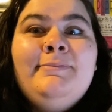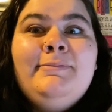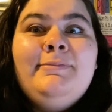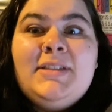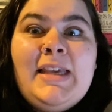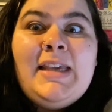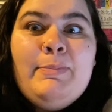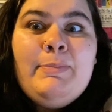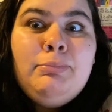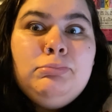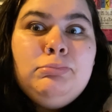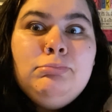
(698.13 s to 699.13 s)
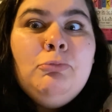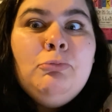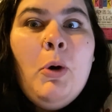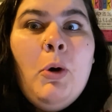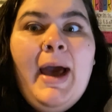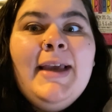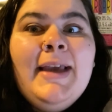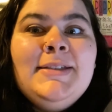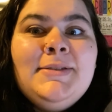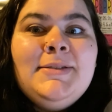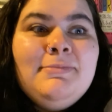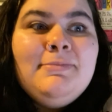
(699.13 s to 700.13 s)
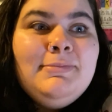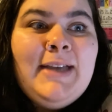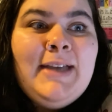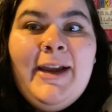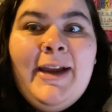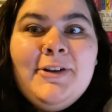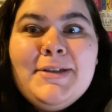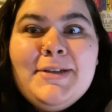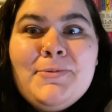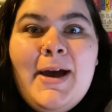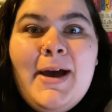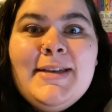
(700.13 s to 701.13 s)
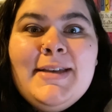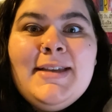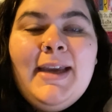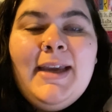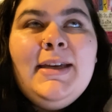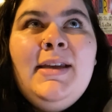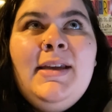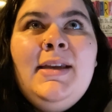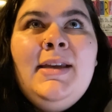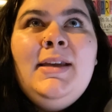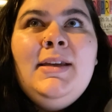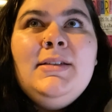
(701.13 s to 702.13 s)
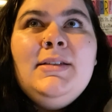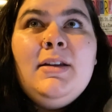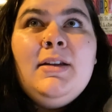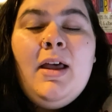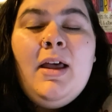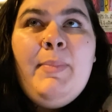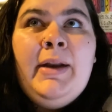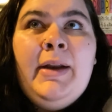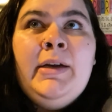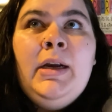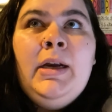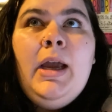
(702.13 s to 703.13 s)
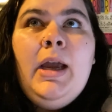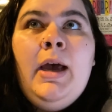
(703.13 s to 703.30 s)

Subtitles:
Sleep-wise, tiredness-wise, I did a lot better.